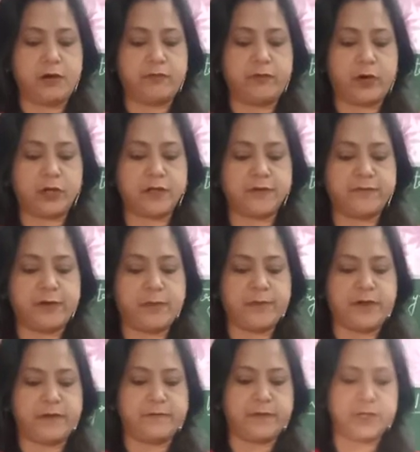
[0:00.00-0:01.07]
Water from
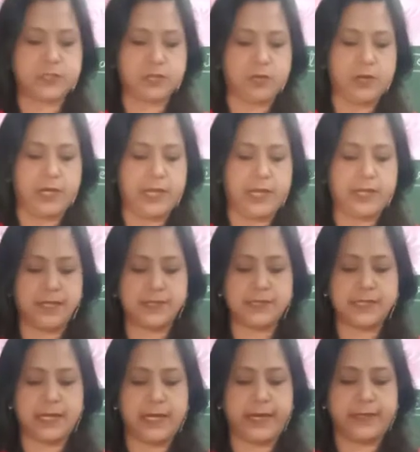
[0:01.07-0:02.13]
rivers or lake is
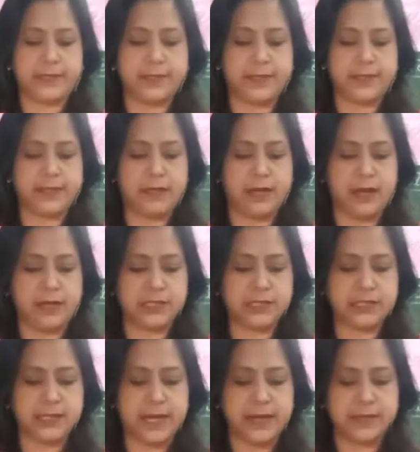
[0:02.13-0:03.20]
collected in large
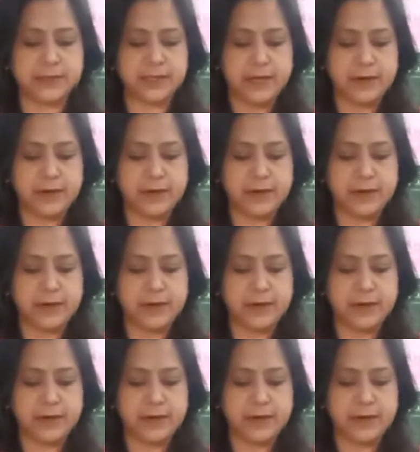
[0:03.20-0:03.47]
tanks